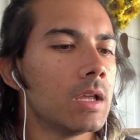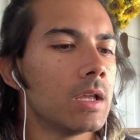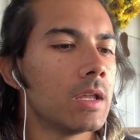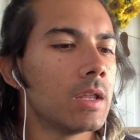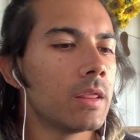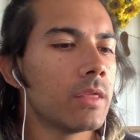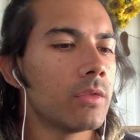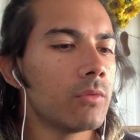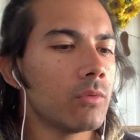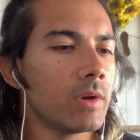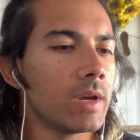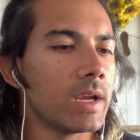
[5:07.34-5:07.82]

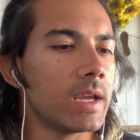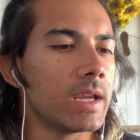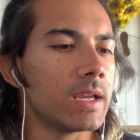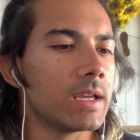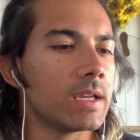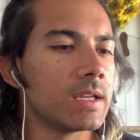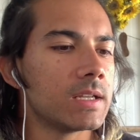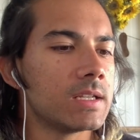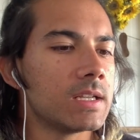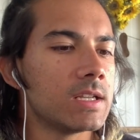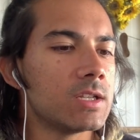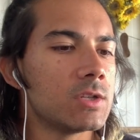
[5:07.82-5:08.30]
3,
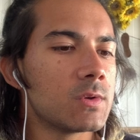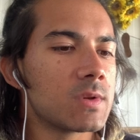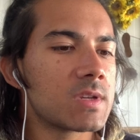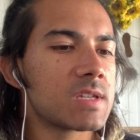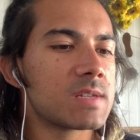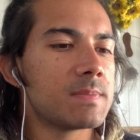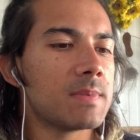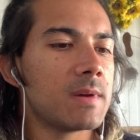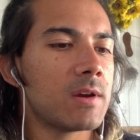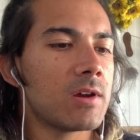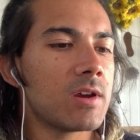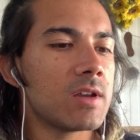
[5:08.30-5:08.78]
did you
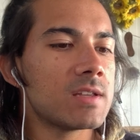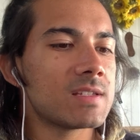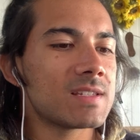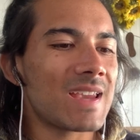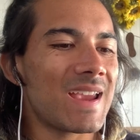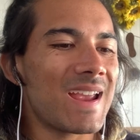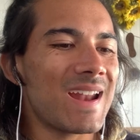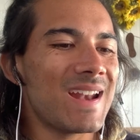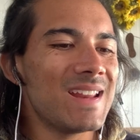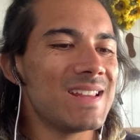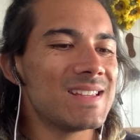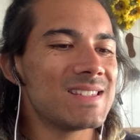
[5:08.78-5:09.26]
experience
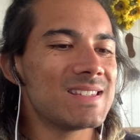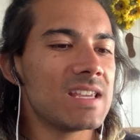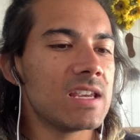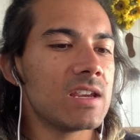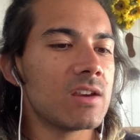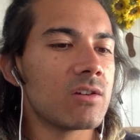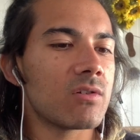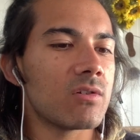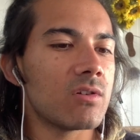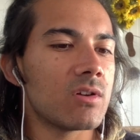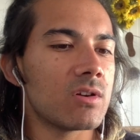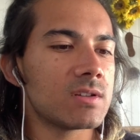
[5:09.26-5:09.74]
any
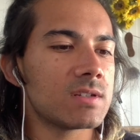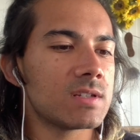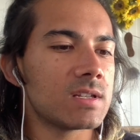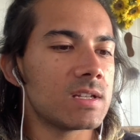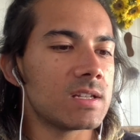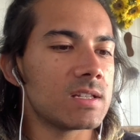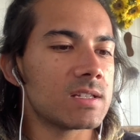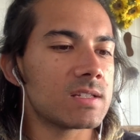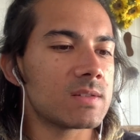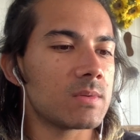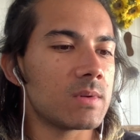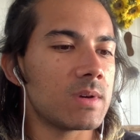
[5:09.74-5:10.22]
synchronicity
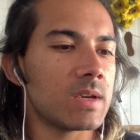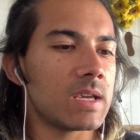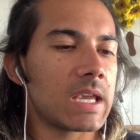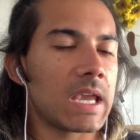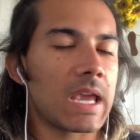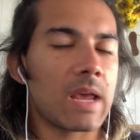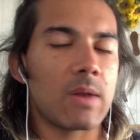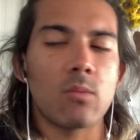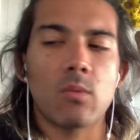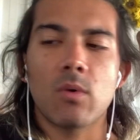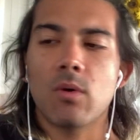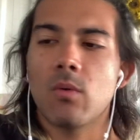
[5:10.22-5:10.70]
this week,
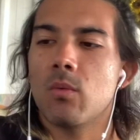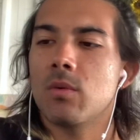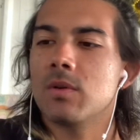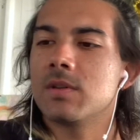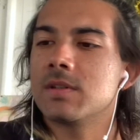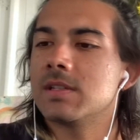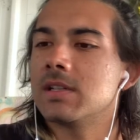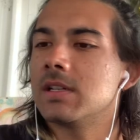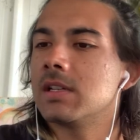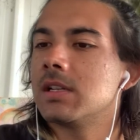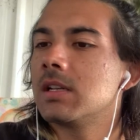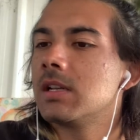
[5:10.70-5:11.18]
and what was
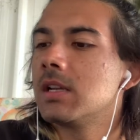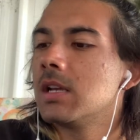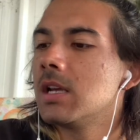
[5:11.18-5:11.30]
it?